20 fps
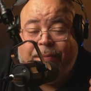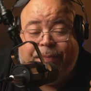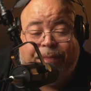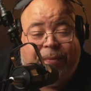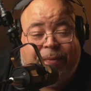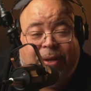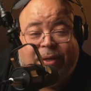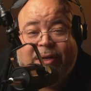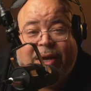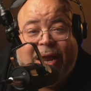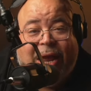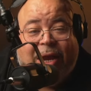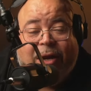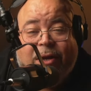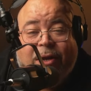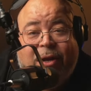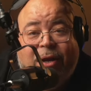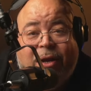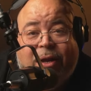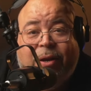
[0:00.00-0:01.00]
it's not
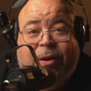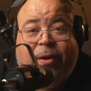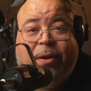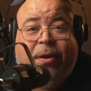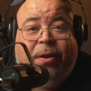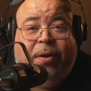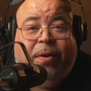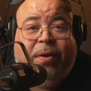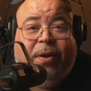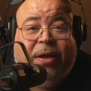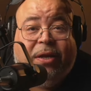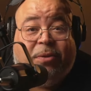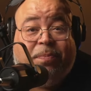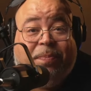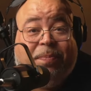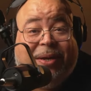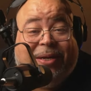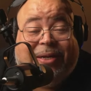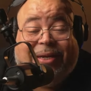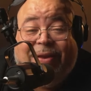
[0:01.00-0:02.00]
good,
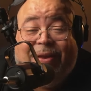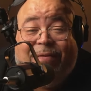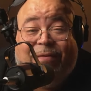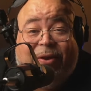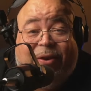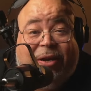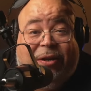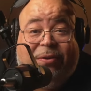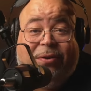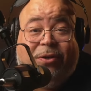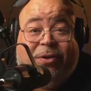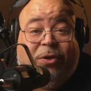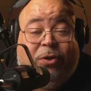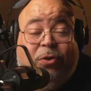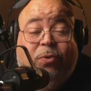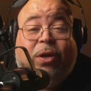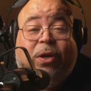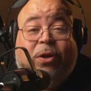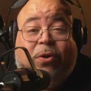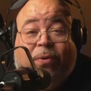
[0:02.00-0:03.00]
especially if you didn't
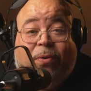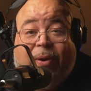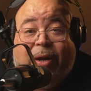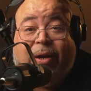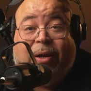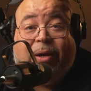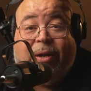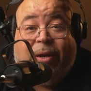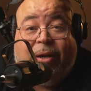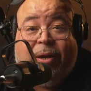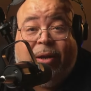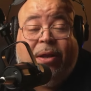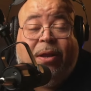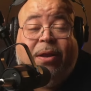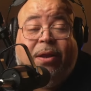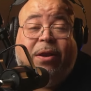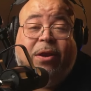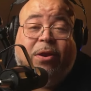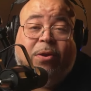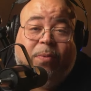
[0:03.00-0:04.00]
shoot it correctly.
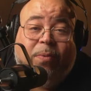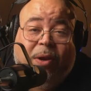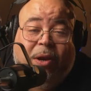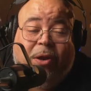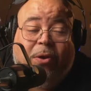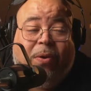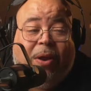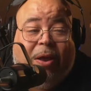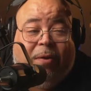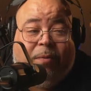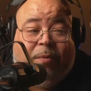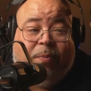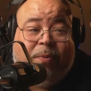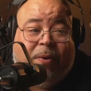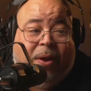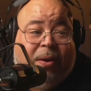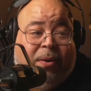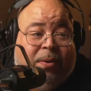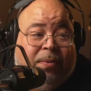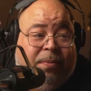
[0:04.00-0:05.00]
Then you're really gonna have a
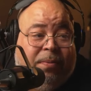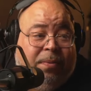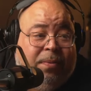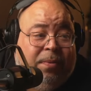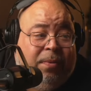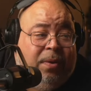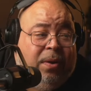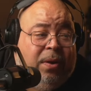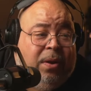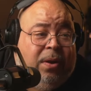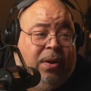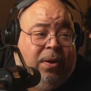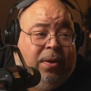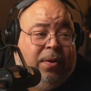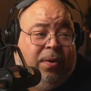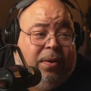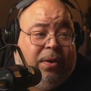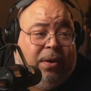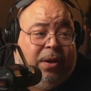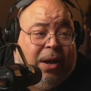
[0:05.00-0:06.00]
problem.
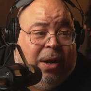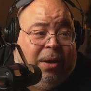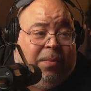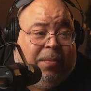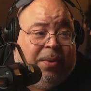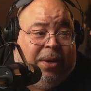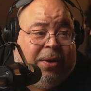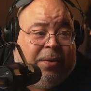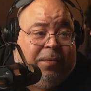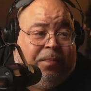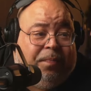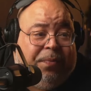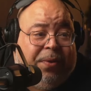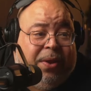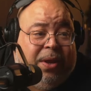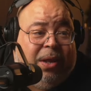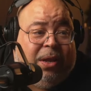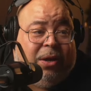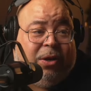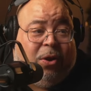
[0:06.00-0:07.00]
You know what I mean?
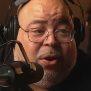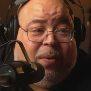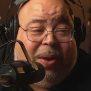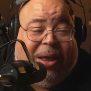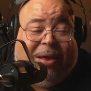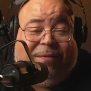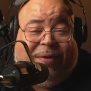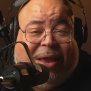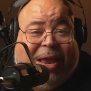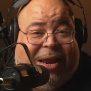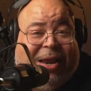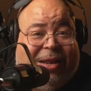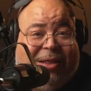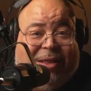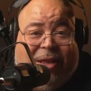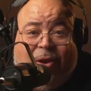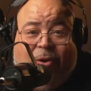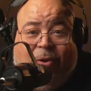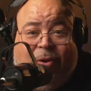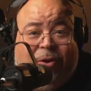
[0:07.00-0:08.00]
Don't have
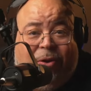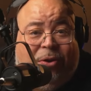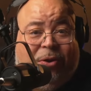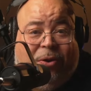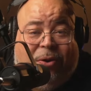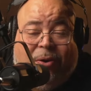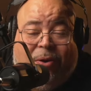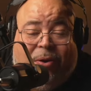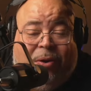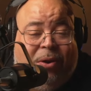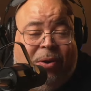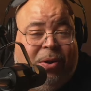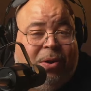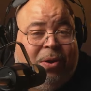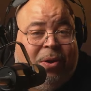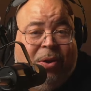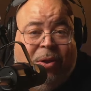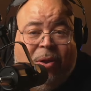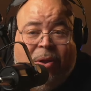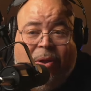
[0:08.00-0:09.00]
anything on your,
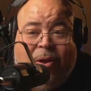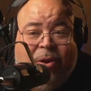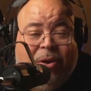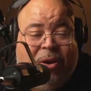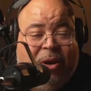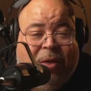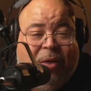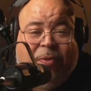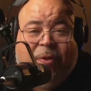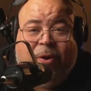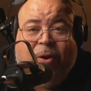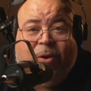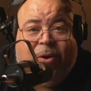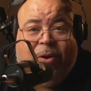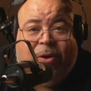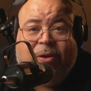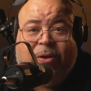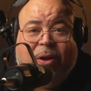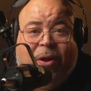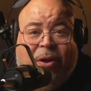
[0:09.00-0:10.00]
nothing on
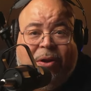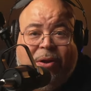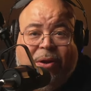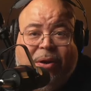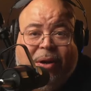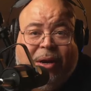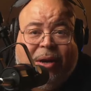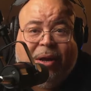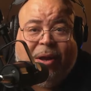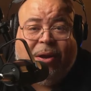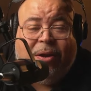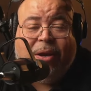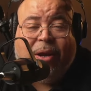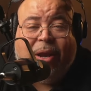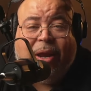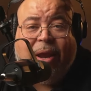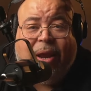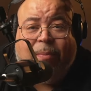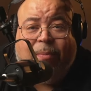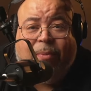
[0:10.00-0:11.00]
your on your on your
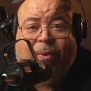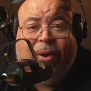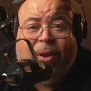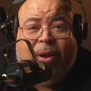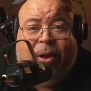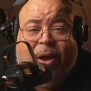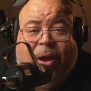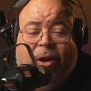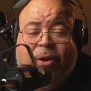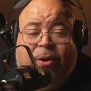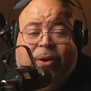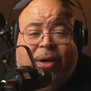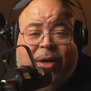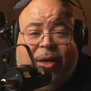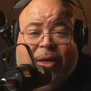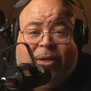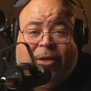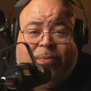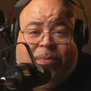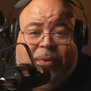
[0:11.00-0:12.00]
camera on your
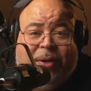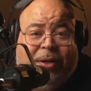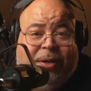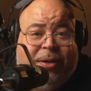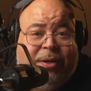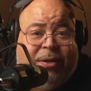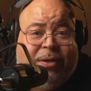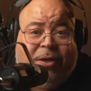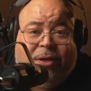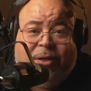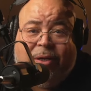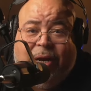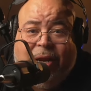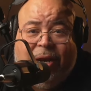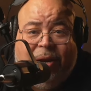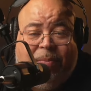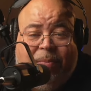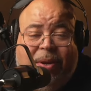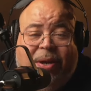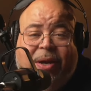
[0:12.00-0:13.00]
lens, man. Just let
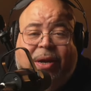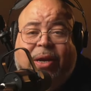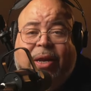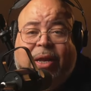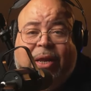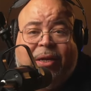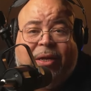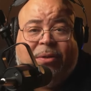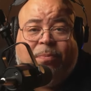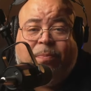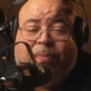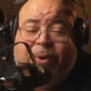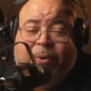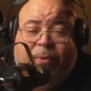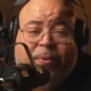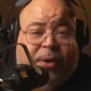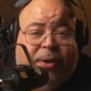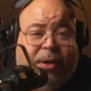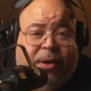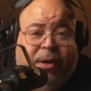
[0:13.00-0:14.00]
it be the lens.
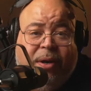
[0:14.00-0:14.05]
Period.